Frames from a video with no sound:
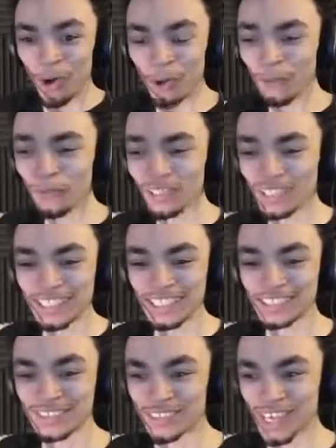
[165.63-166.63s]
Holy
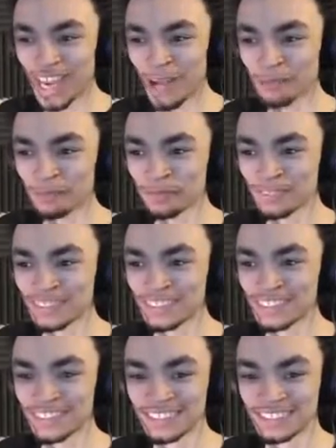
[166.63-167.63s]
crap!
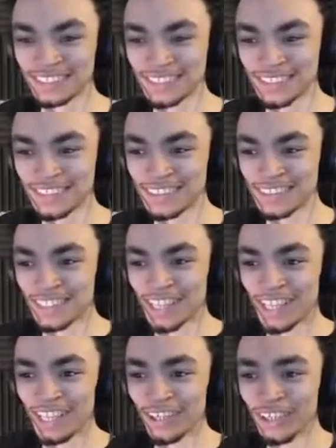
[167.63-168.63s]
Holy
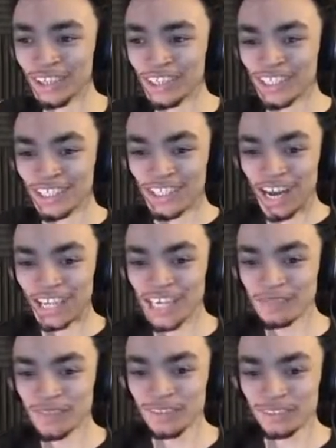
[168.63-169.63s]
monkey up. I
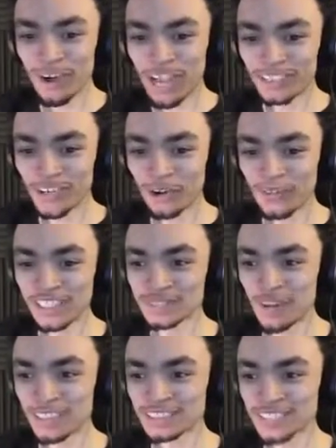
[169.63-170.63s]
never thought I'd go this
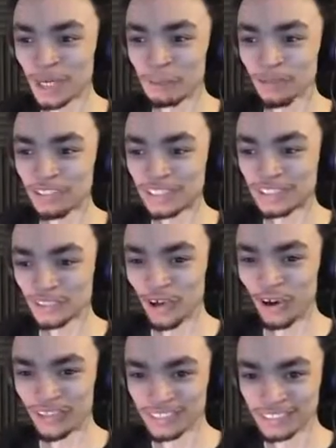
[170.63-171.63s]
fast in a bloody
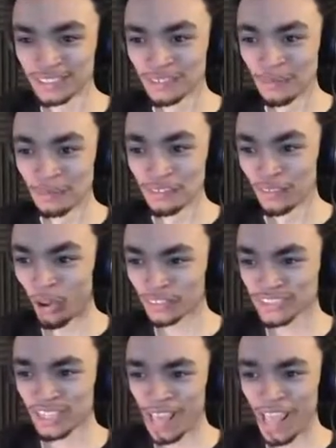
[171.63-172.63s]
truck.
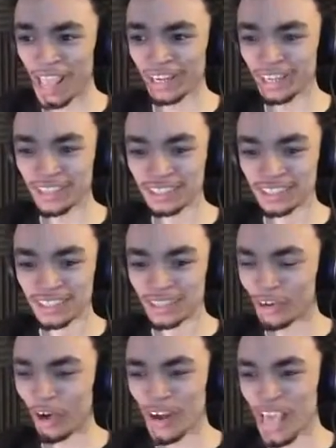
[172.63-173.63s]
Not today.
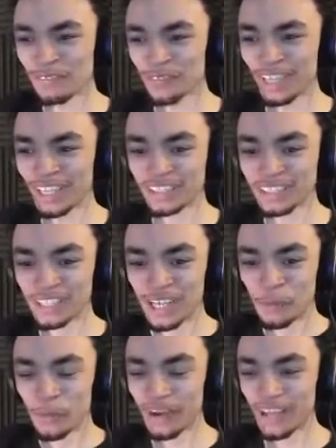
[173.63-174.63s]
Not ever.
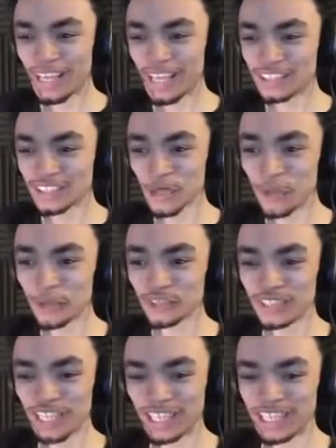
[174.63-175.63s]
We're gonna hit
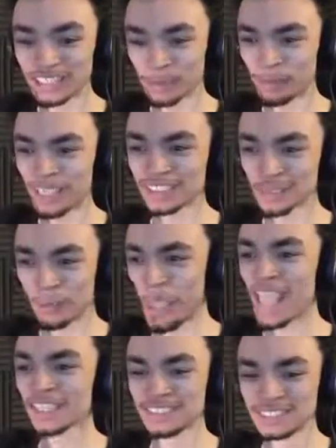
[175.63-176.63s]
200 like it's a piece of
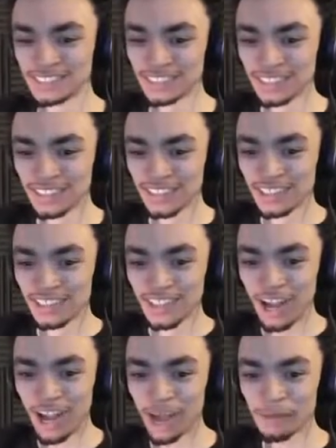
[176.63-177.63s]
piss.
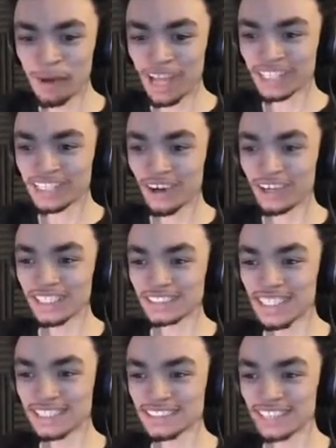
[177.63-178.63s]
Oh. oh my god,
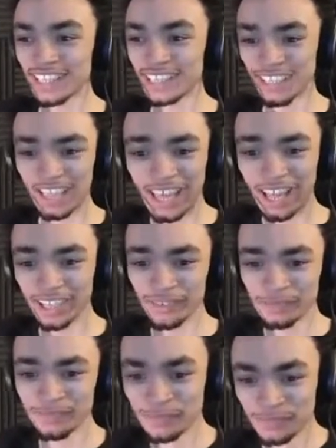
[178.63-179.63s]
he's eating it
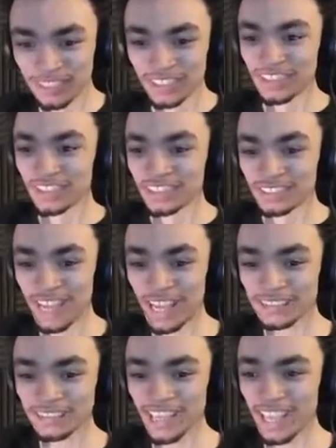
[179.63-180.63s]
alive!
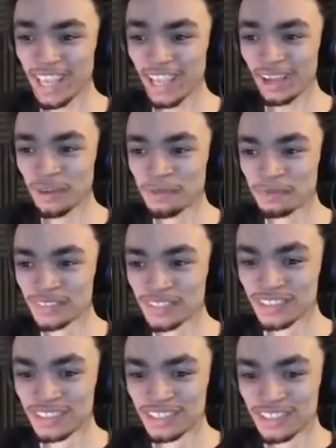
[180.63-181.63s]
Next gear!
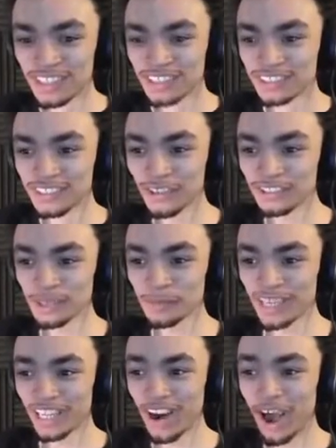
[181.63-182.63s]
We don't care about your
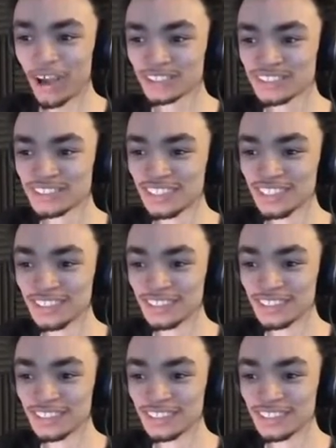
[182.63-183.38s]
technical issues.